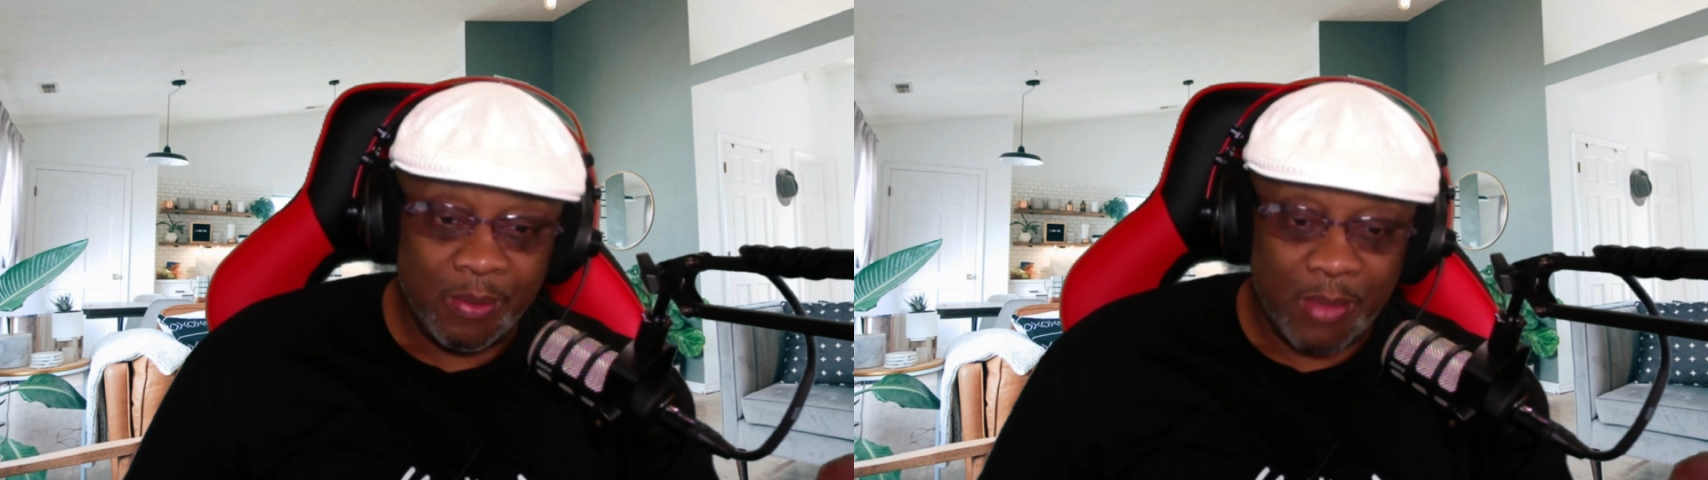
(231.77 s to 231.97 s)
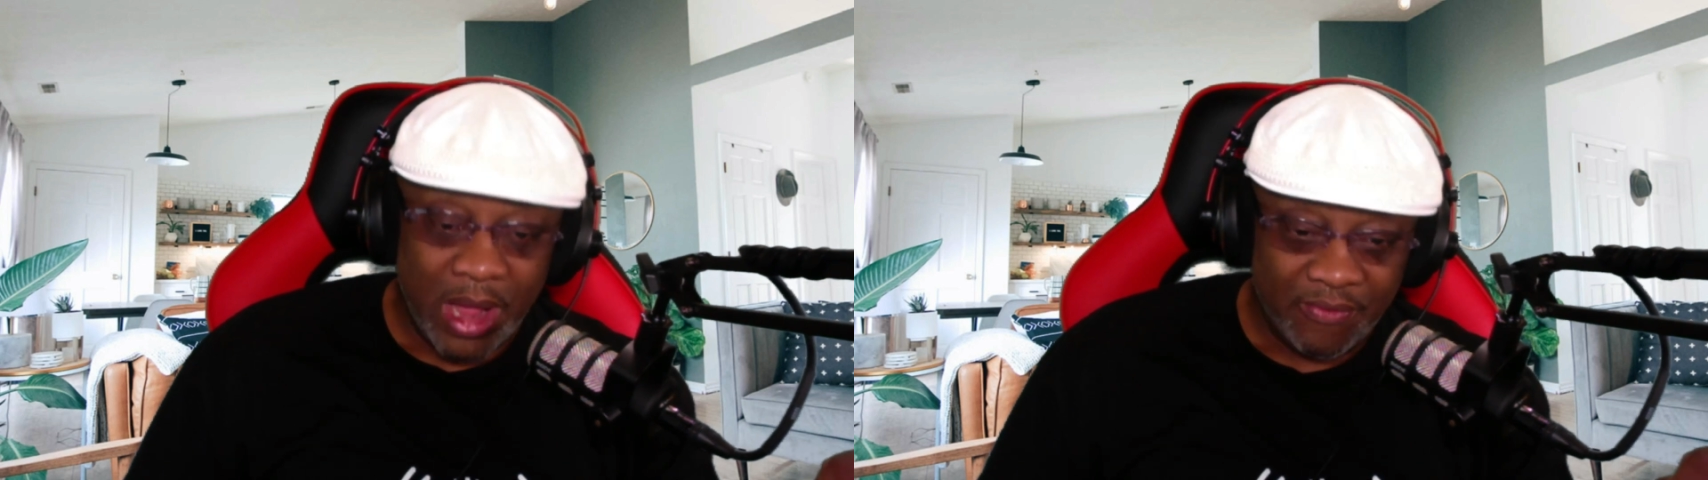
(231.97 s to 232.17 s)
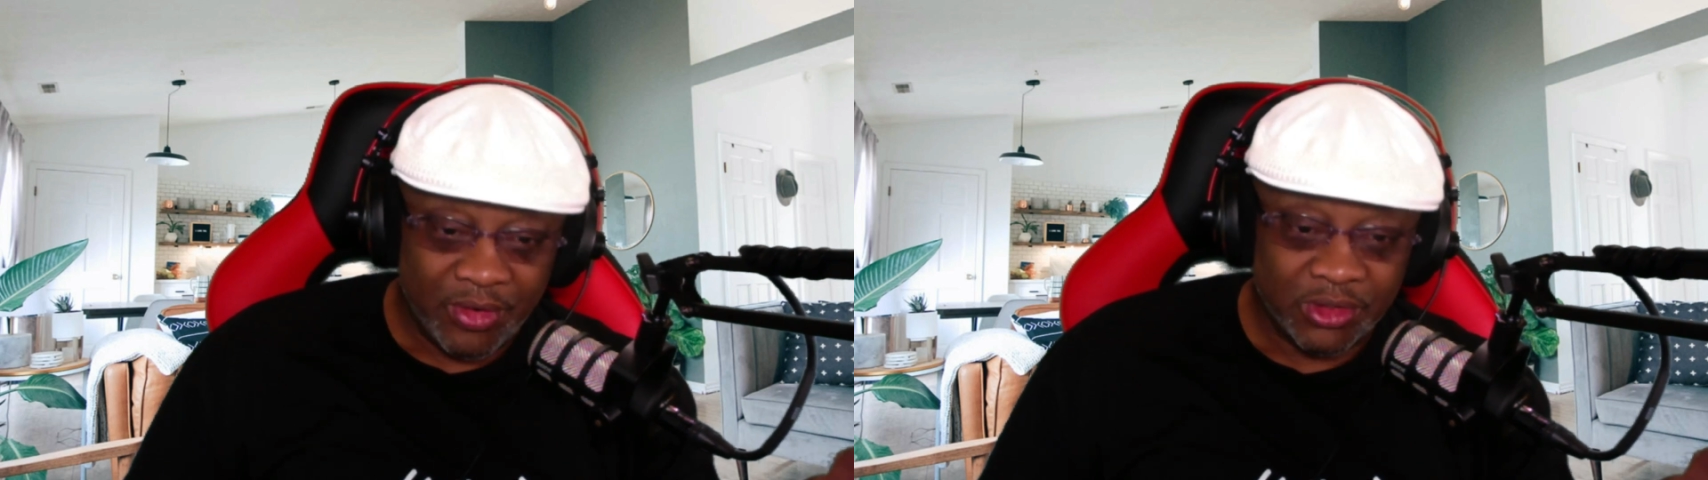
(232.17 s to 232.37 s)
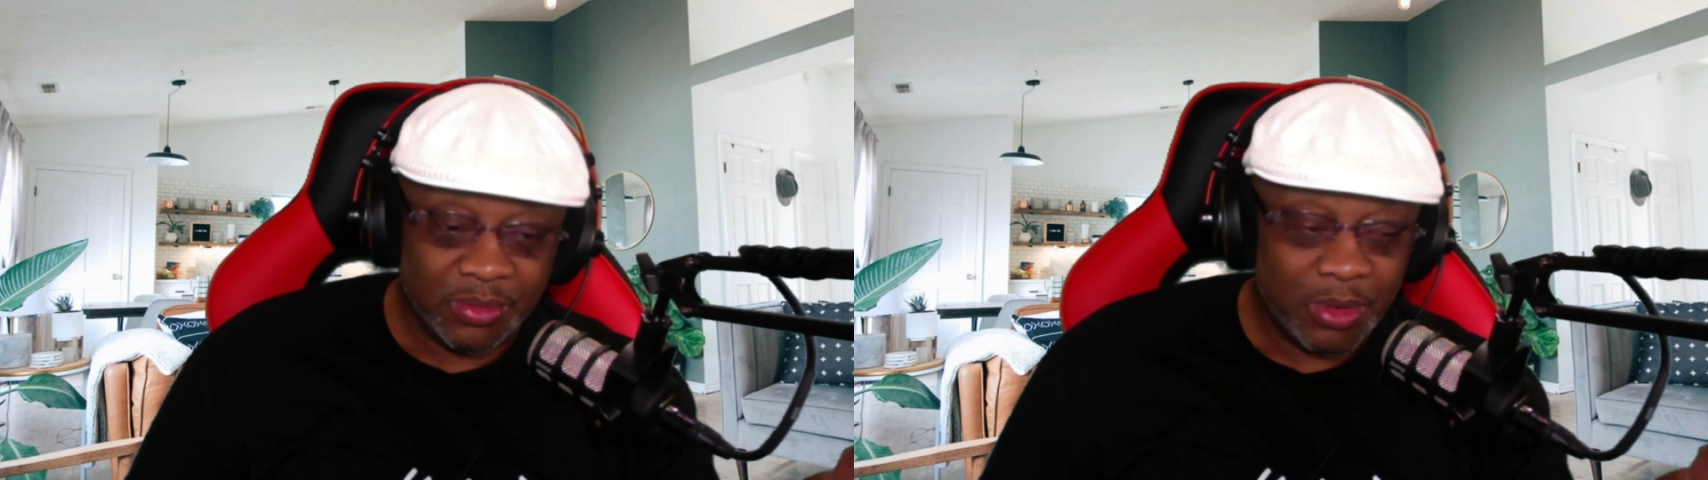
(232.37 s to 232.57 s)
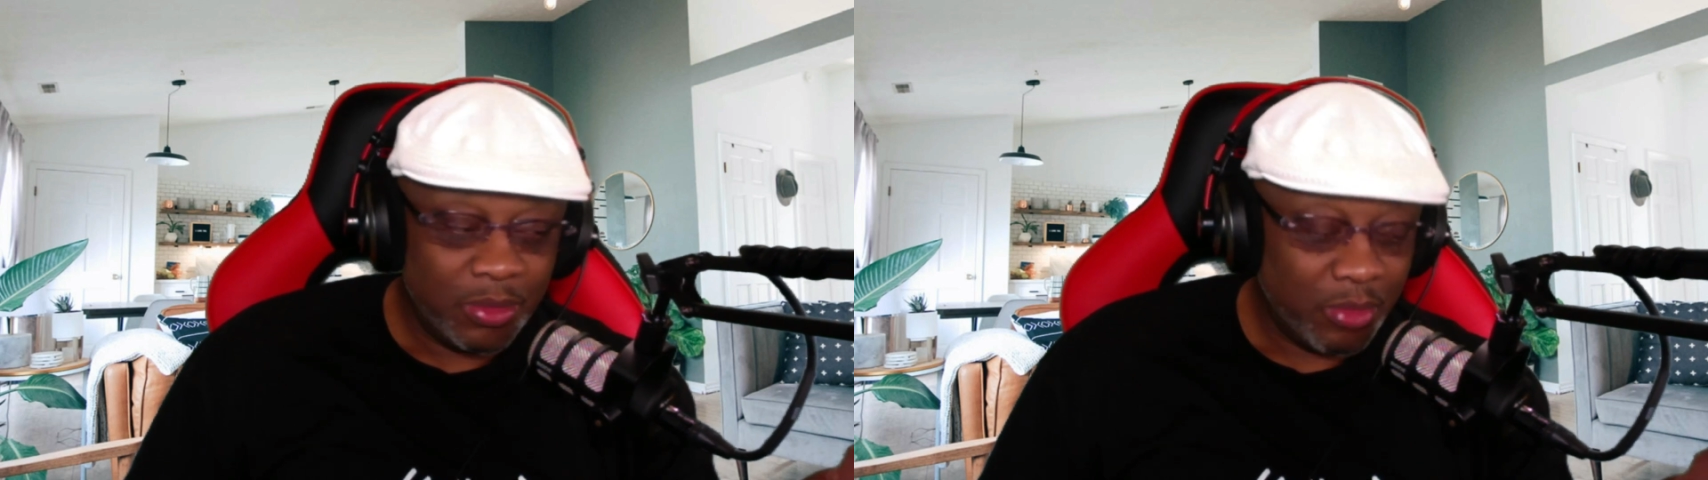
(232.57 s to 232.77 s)
My First
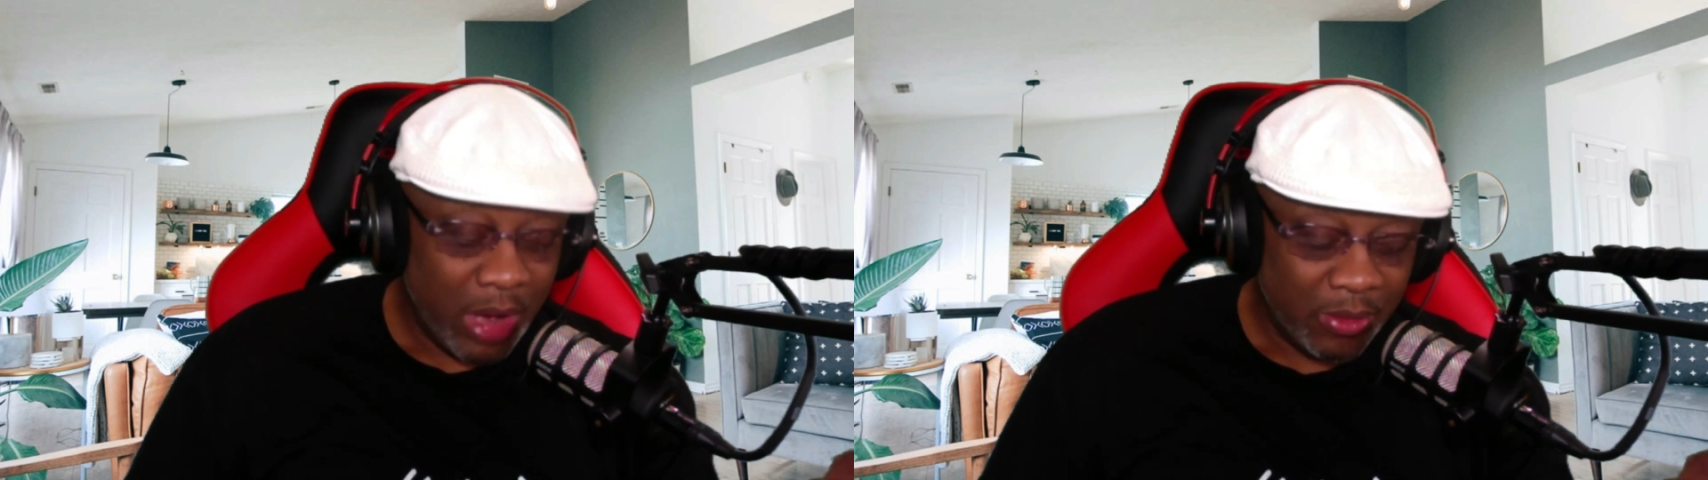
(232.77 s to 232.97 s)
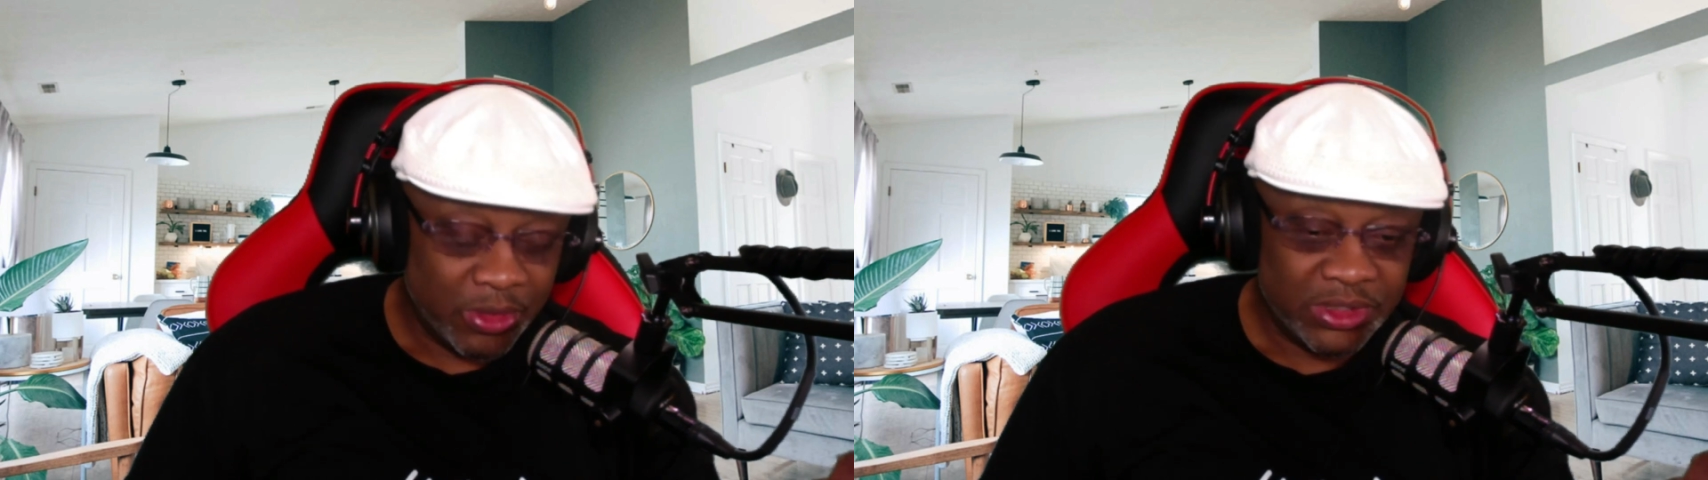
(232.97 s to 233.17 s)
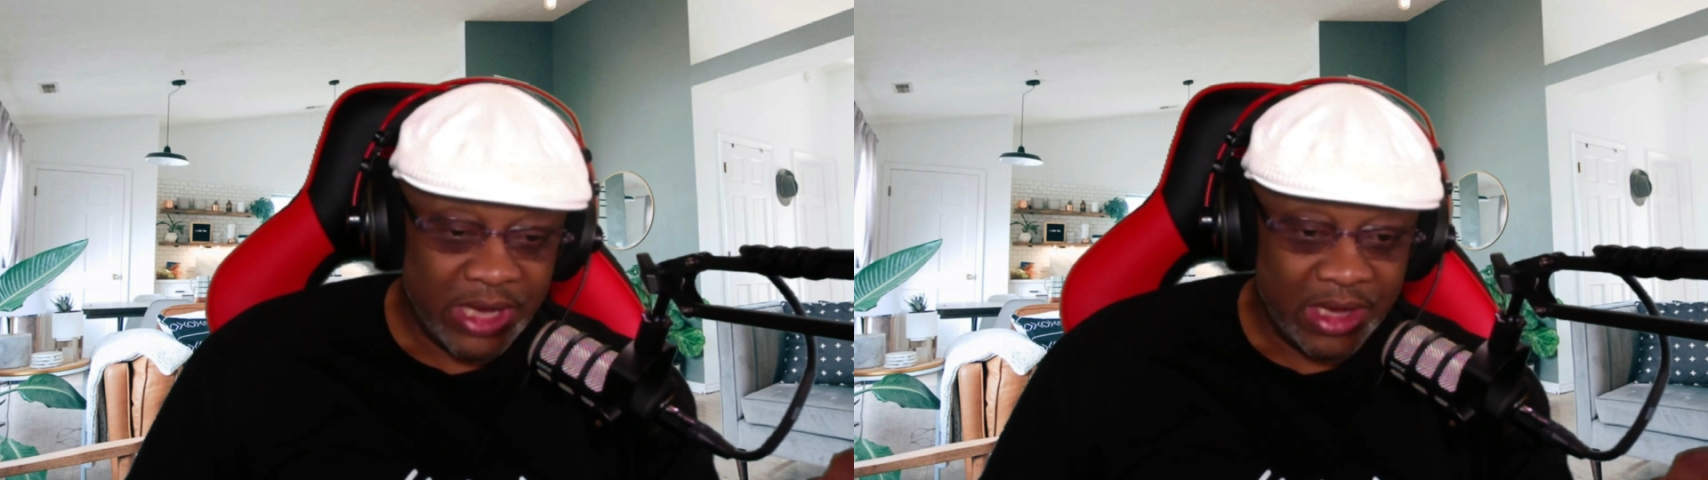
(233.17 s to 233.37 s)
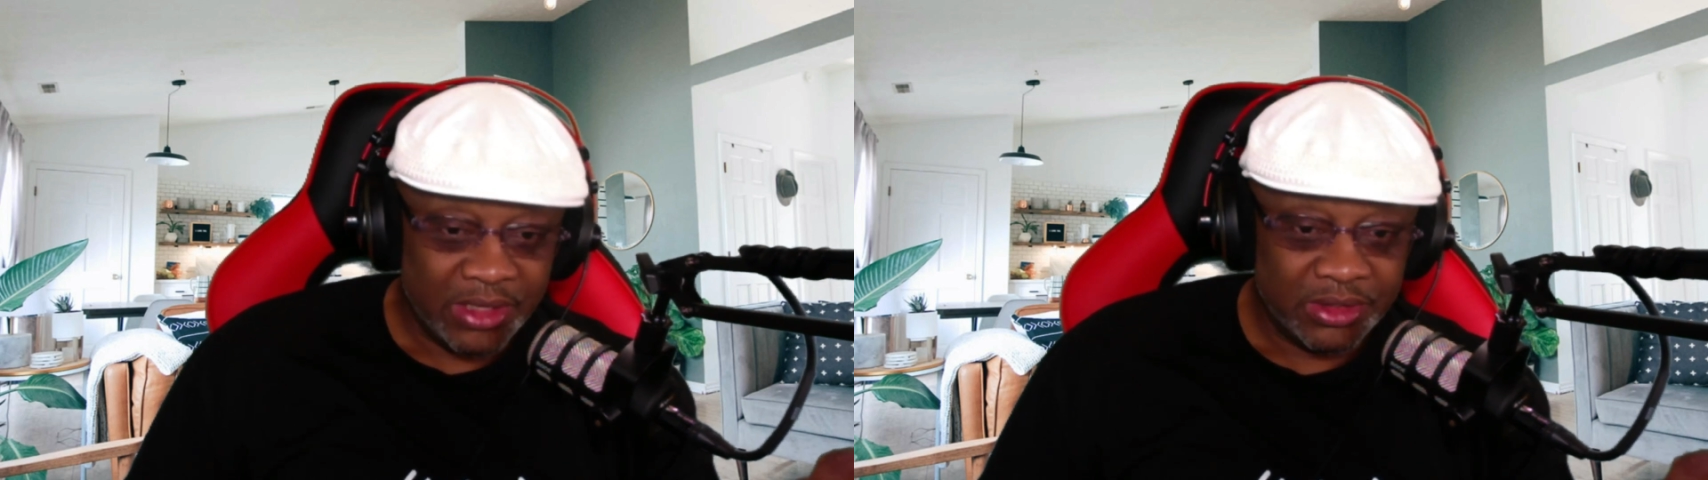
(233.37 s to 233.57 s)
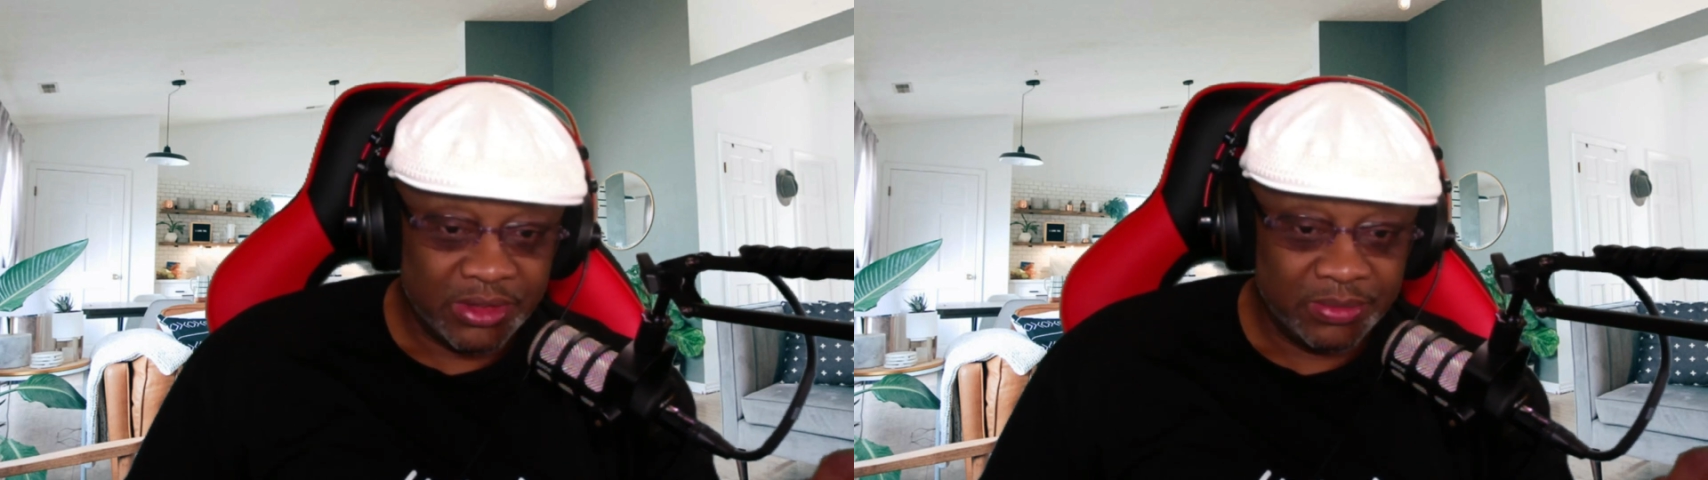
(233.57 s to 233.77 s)
Amendment right was challenged.